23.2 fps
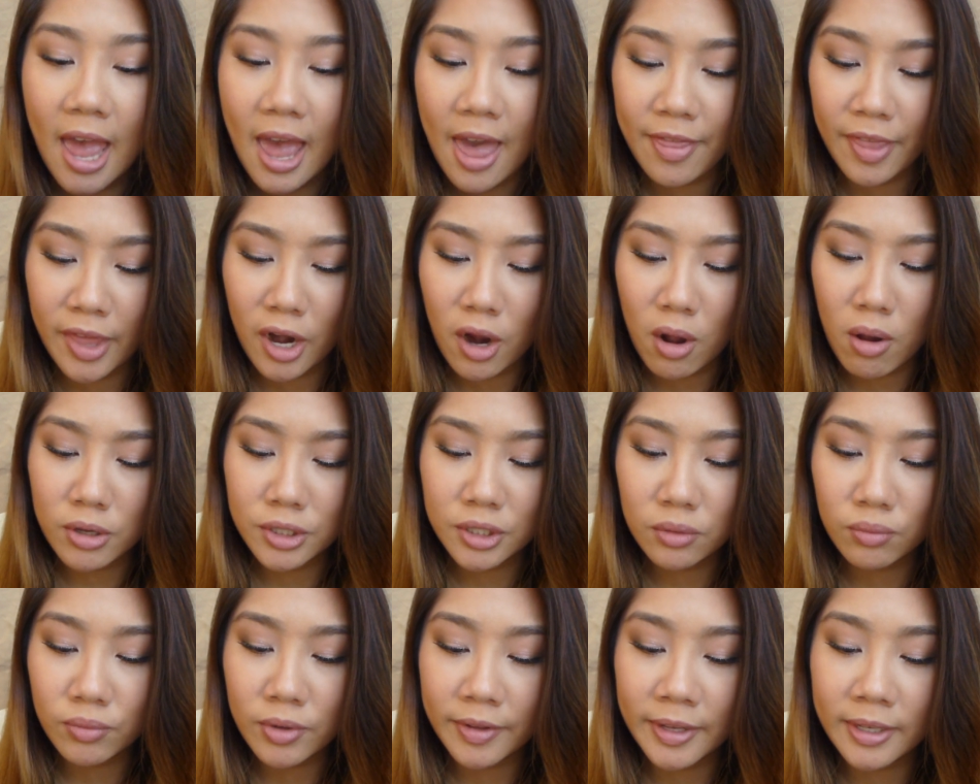And then I
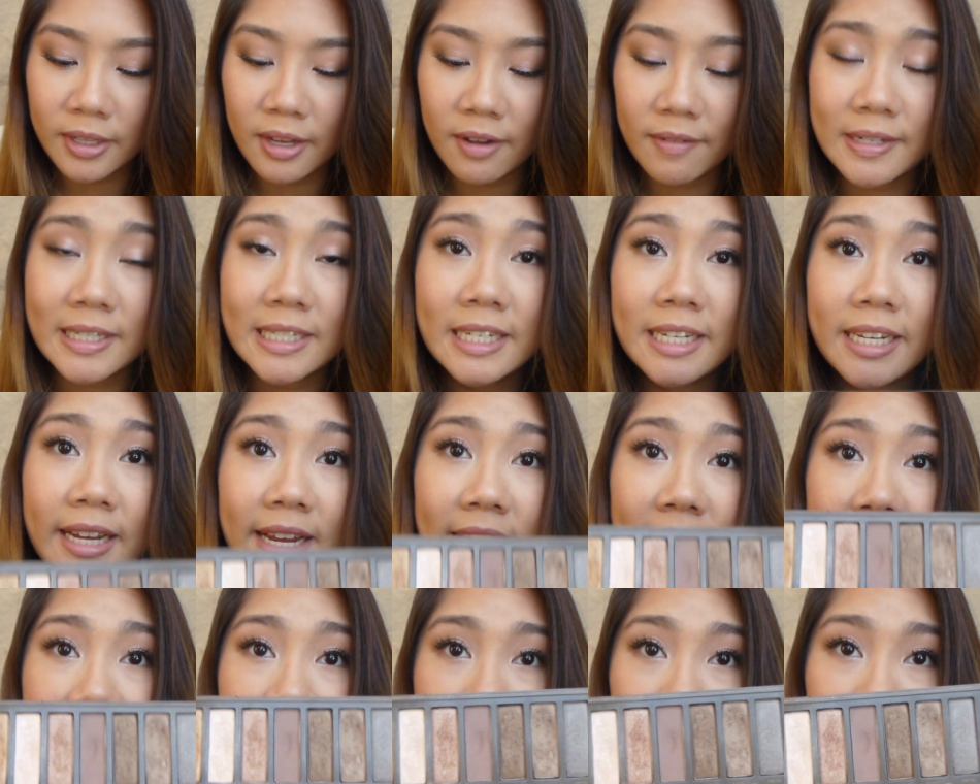also really love
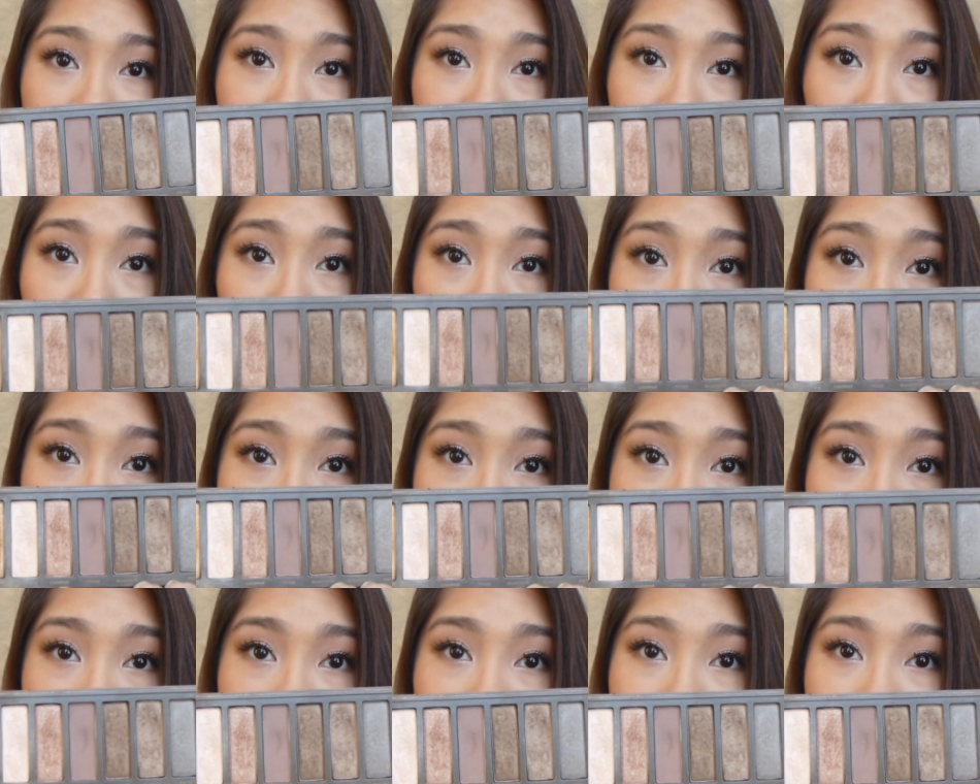Tease in the
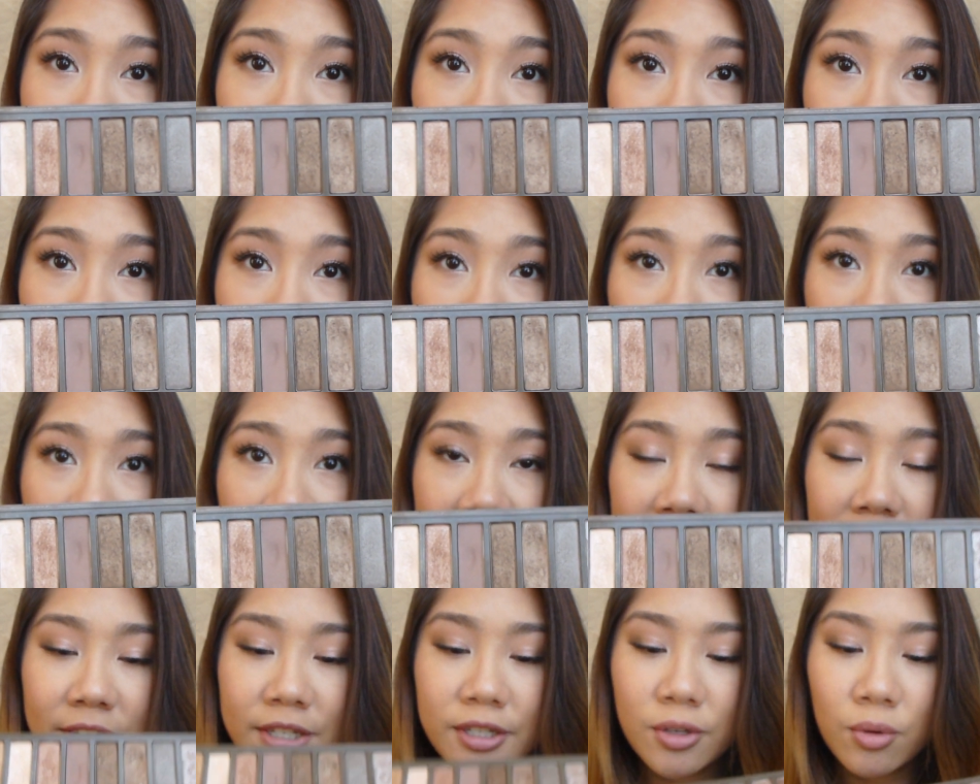crease.
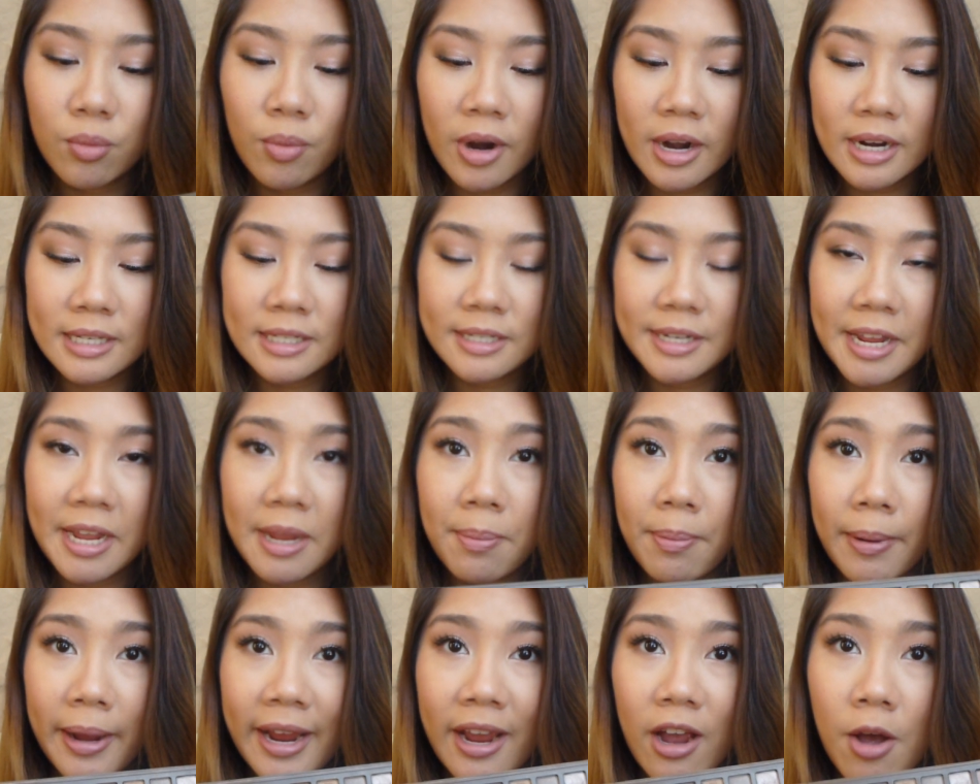I used to wear
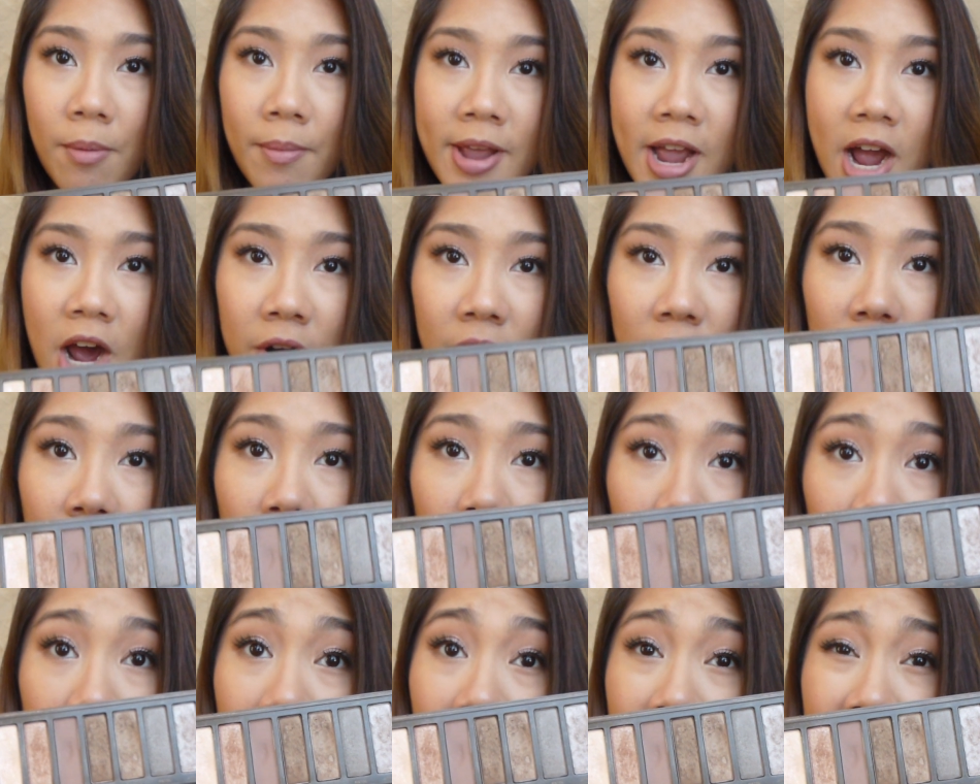Snakebite on my outer
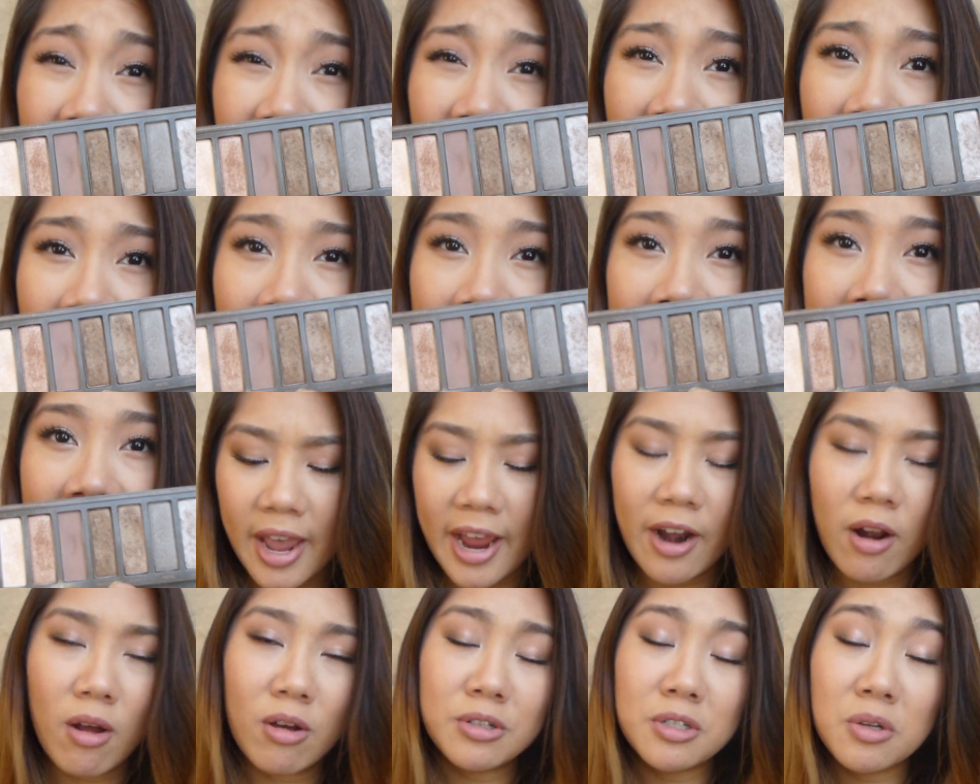corner a lot.
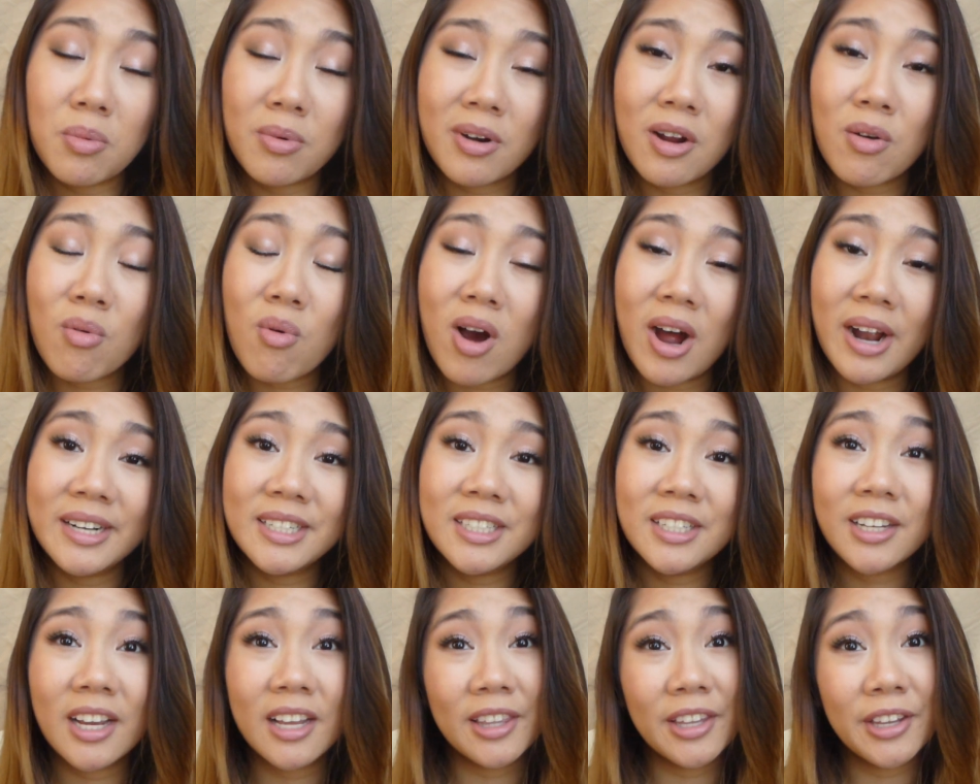And also when I
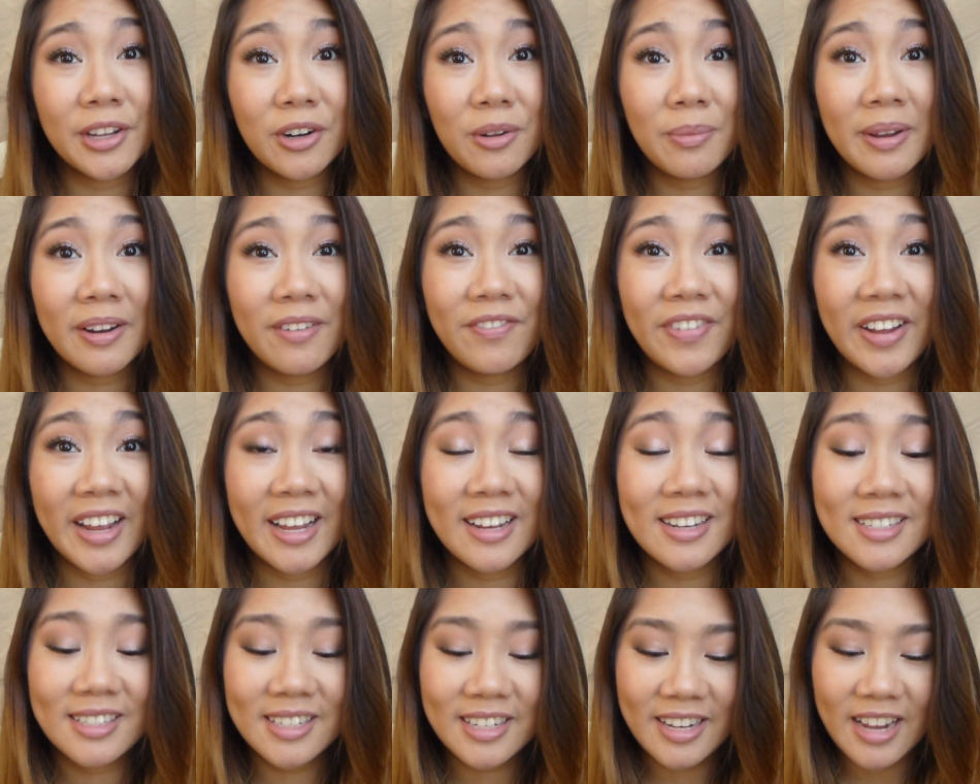wanted to look a little bit
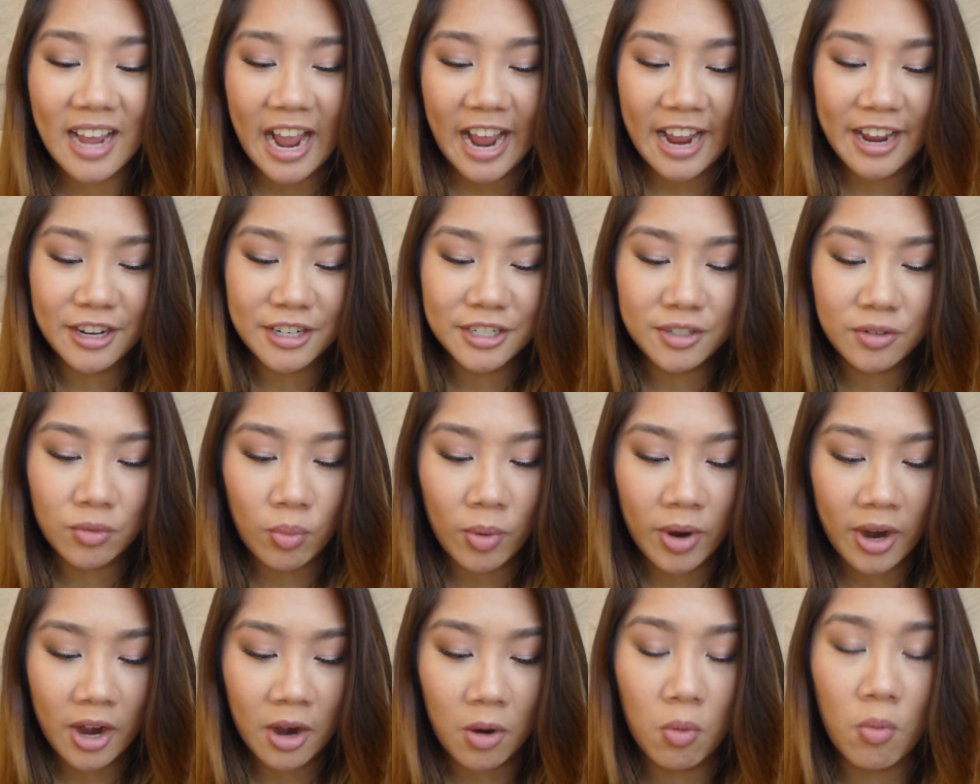fancy, I used to
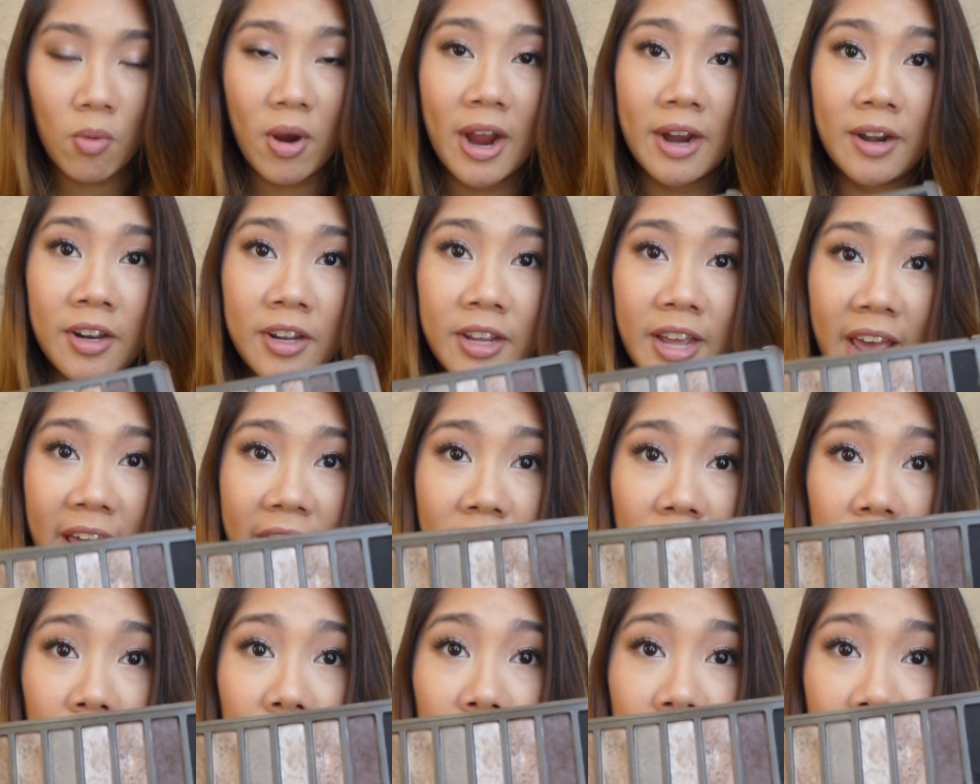wear
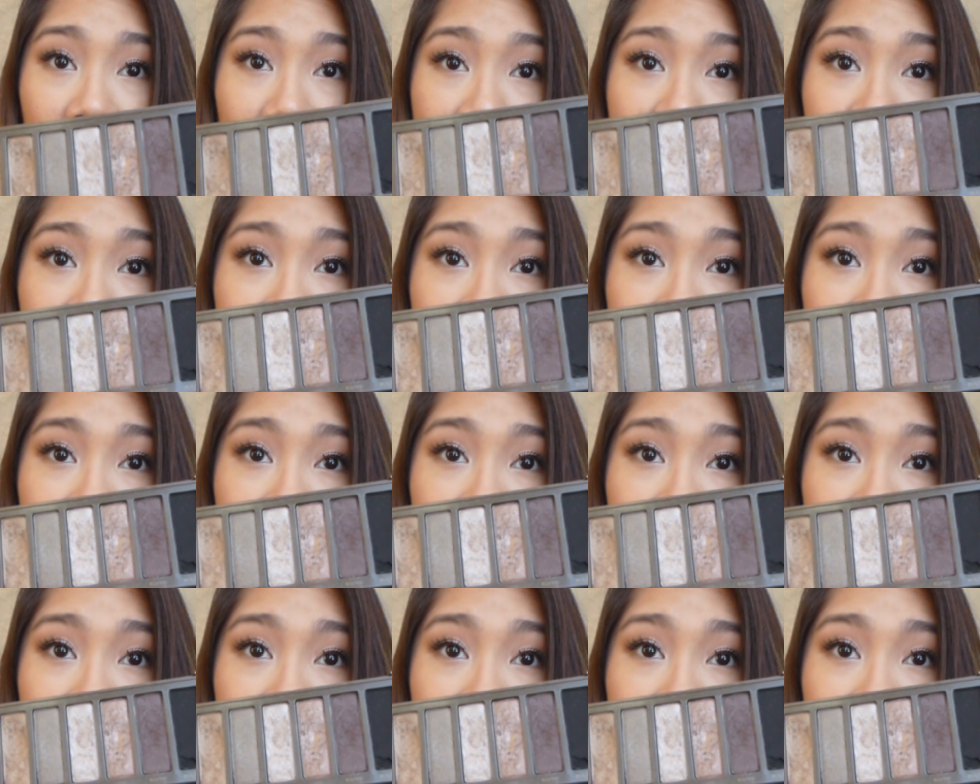YDK all over my